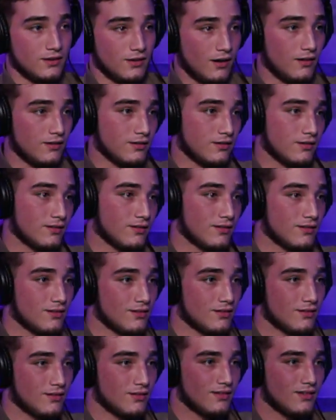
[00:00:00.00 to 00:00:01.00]
then it's us.
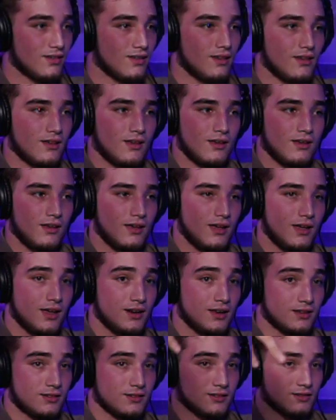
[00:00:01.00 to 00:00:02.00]

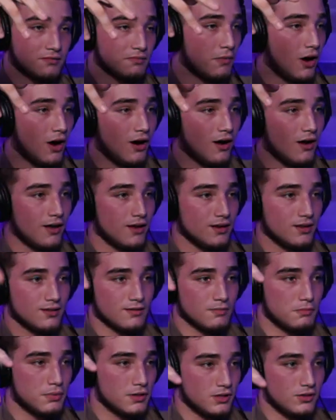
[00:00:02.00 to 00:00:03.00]
That's and it's fine. small and
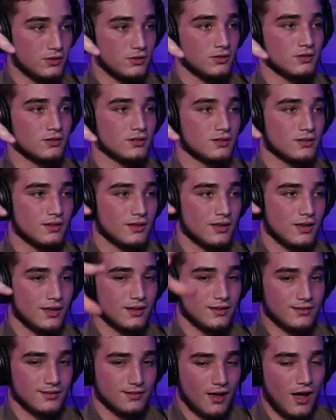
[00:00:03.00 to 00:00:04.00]
it's blue
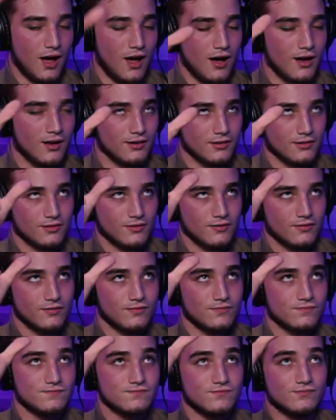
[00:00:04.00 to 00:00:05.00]
and it's hot as
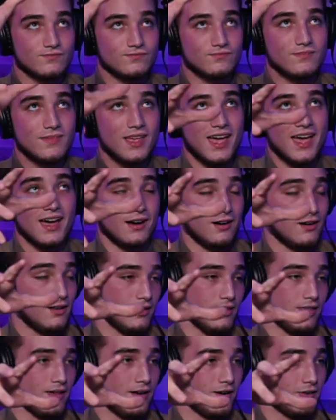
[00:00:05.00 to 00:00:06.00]

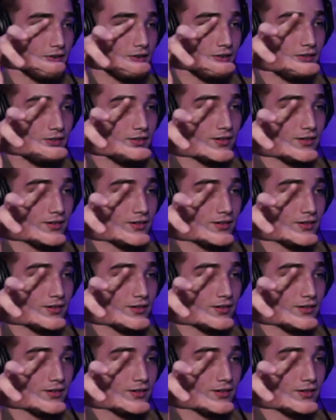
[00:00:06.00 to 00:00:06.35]
hell in there,